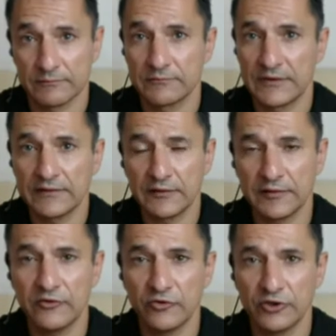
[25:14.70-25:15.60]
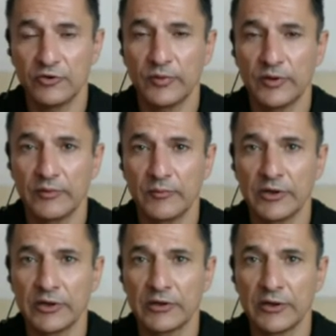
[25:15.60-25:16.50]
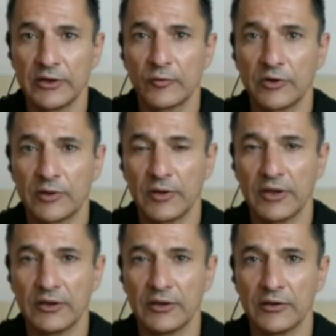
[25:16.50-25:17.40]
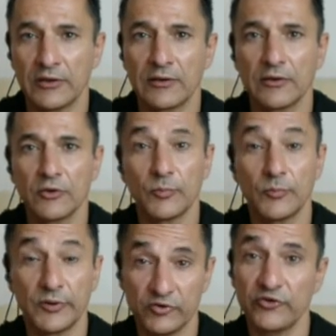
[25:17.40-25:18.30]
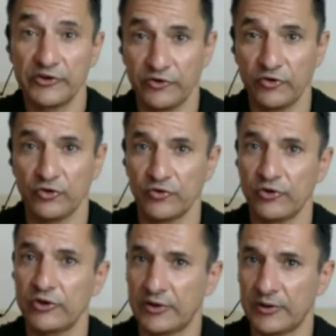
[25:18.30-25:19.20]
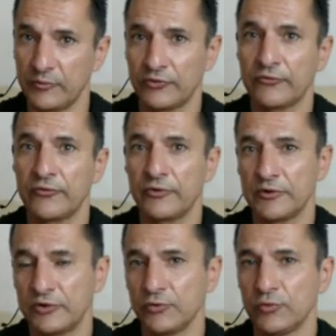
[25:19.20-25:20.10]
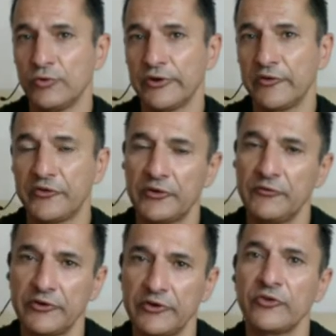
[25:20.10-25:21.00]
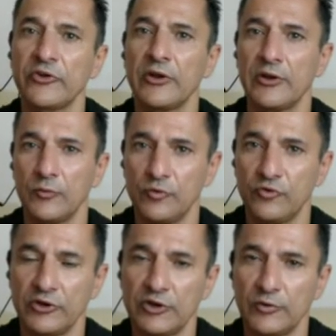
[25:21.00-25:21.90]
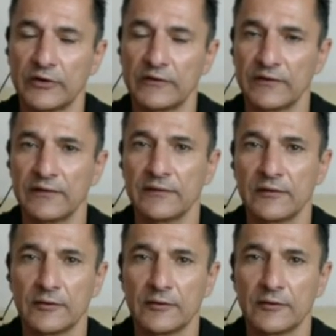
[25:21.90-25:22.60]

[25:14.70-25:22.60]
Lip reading: these are the things you need to bear in mind now when you're making your purchasing decisions in terms of the tools and the services which you need to access.